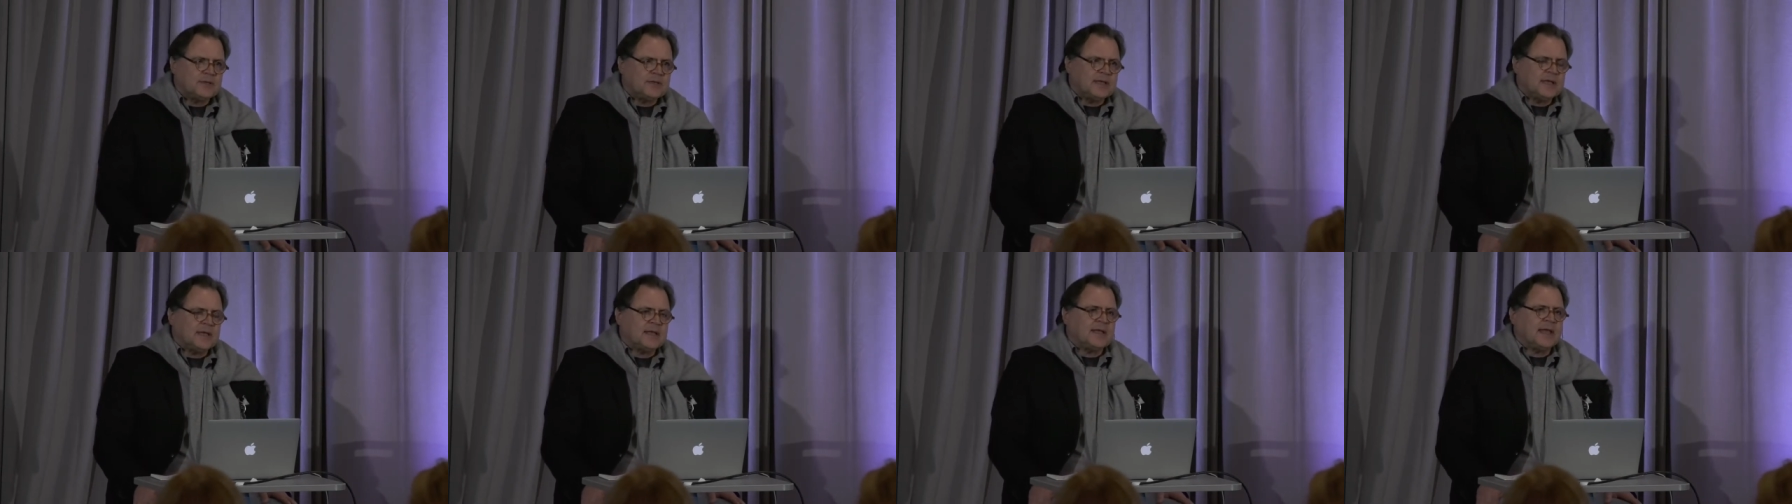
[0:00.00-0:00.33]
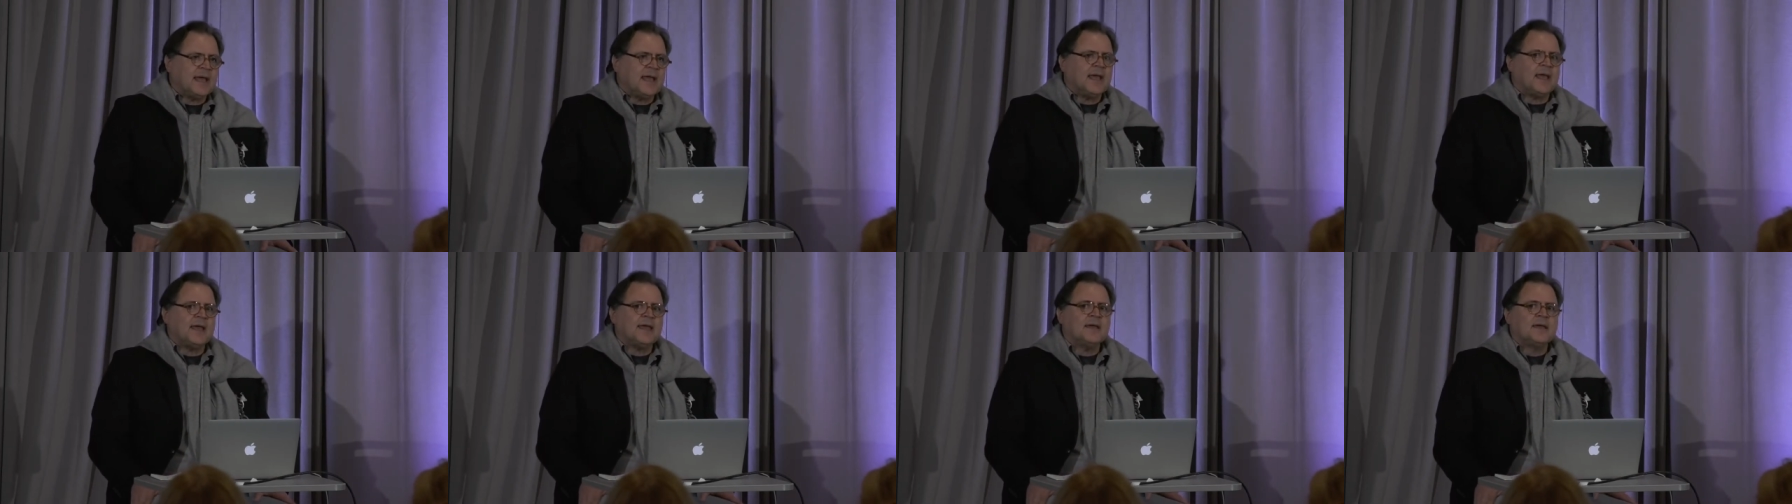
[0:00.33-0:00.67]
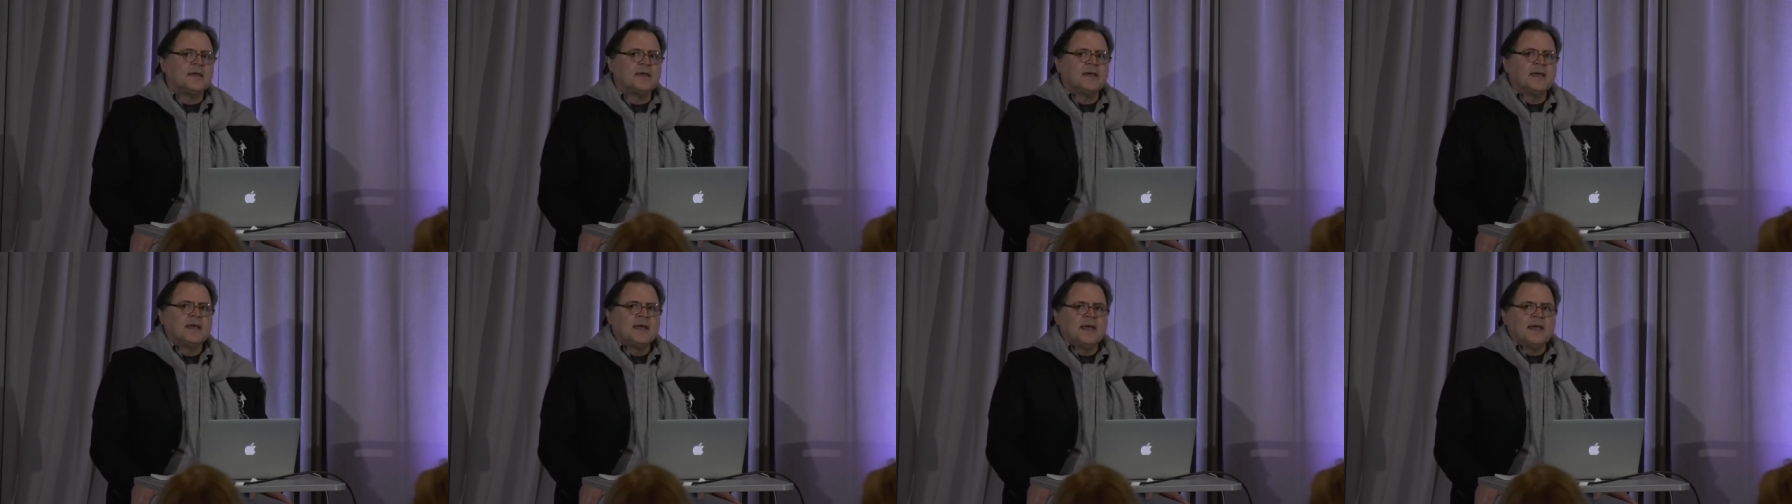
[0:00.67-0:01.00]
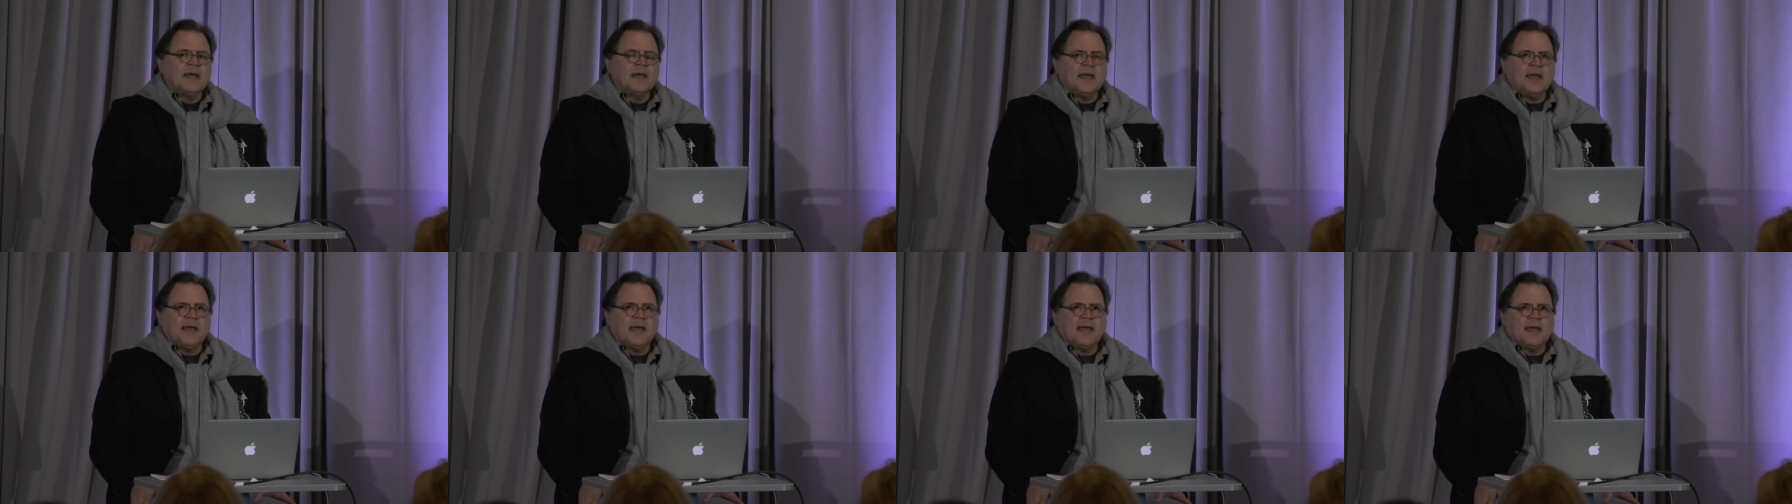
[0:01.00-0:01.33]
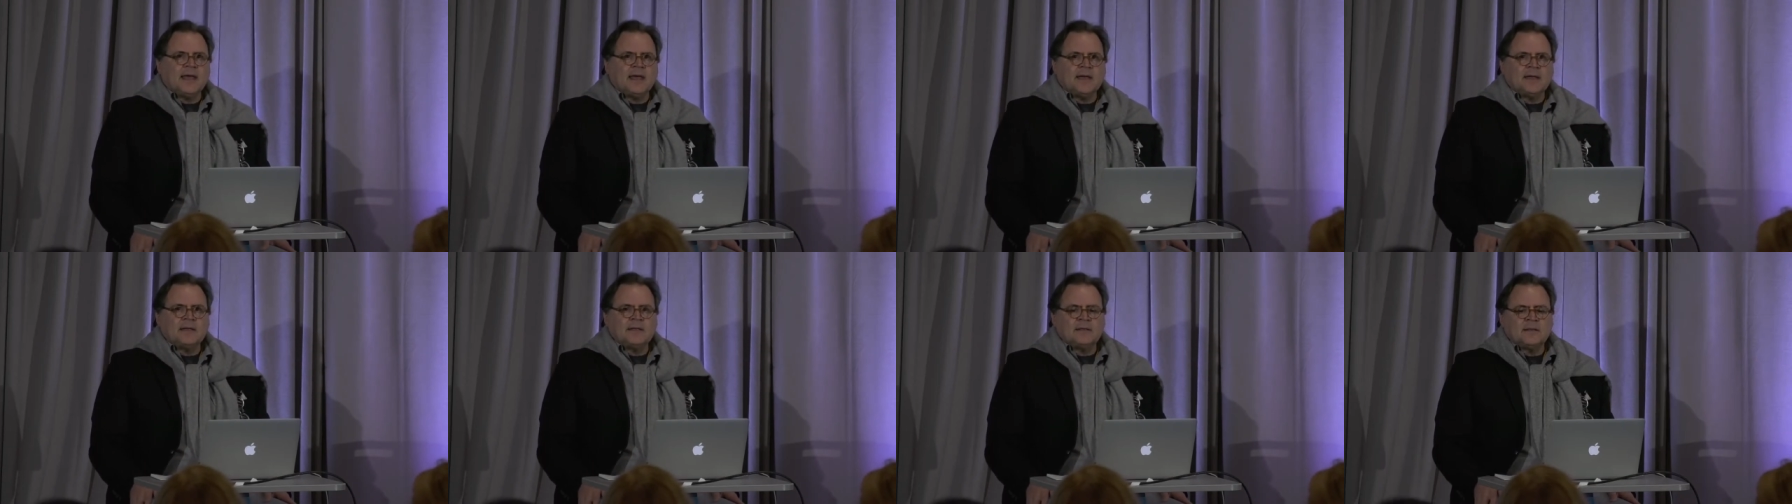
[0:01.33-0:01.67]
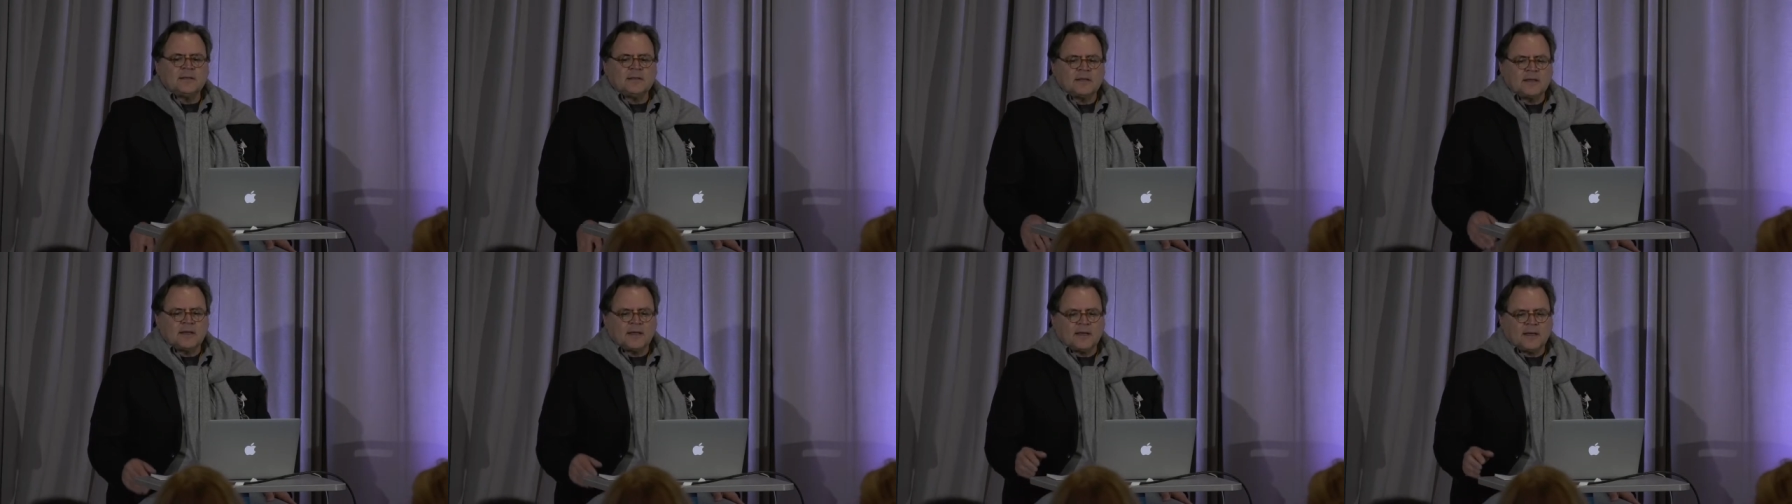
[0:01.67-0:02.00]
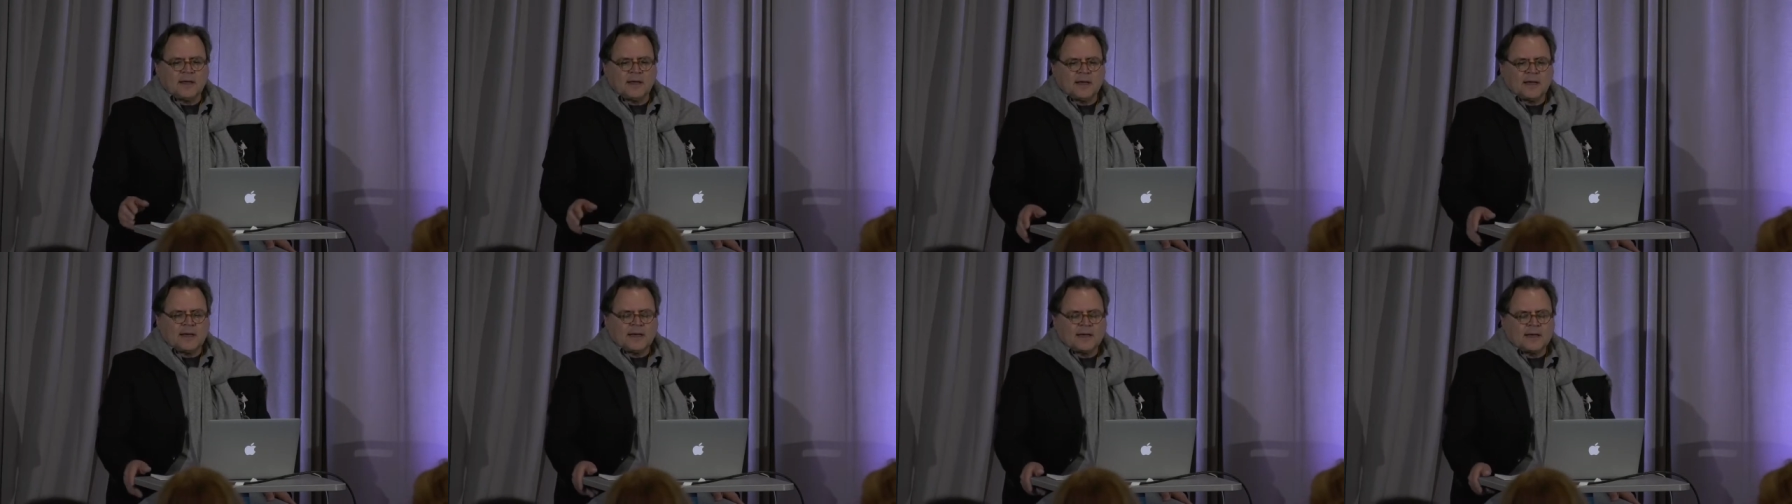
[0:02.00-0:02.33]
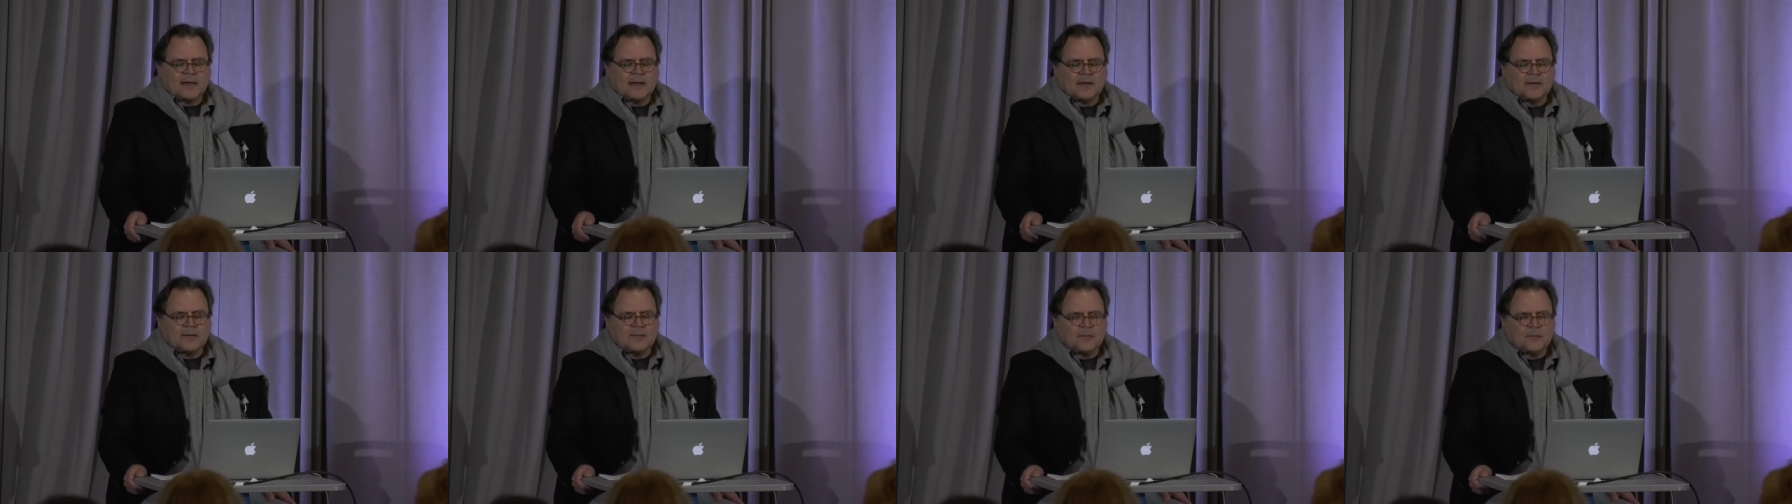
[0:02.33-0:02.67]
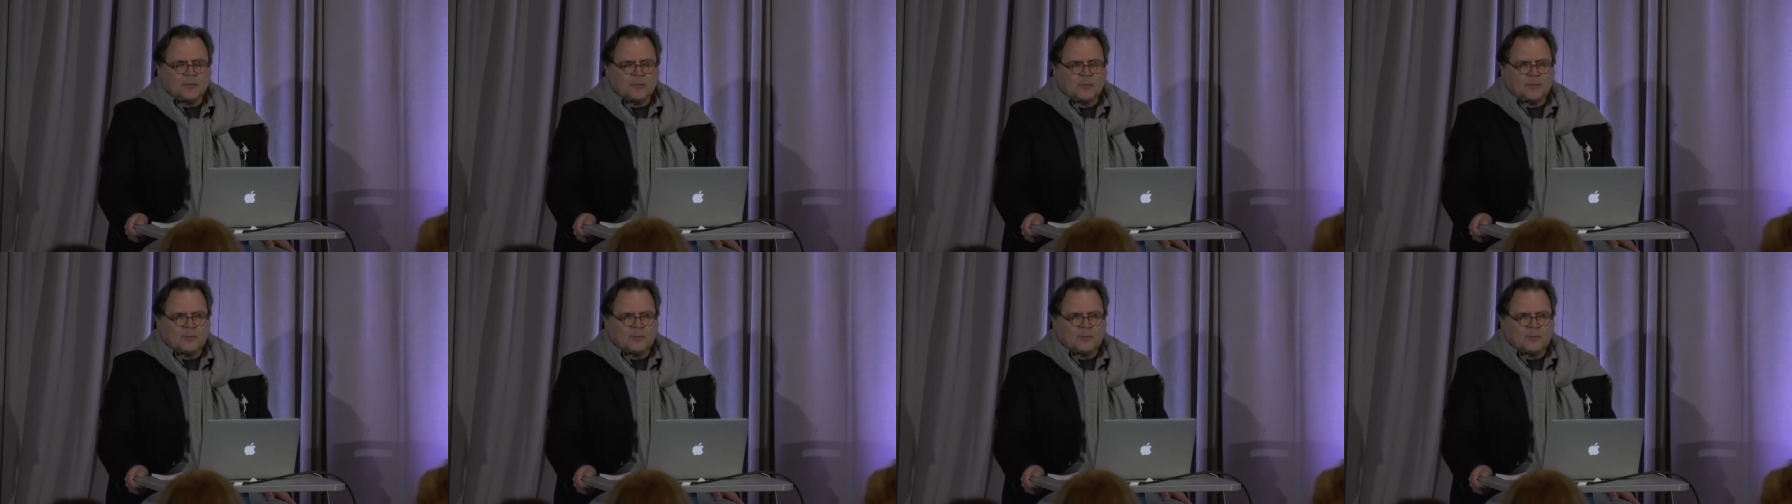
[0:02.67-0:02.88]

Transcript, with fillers: DNA. And uh,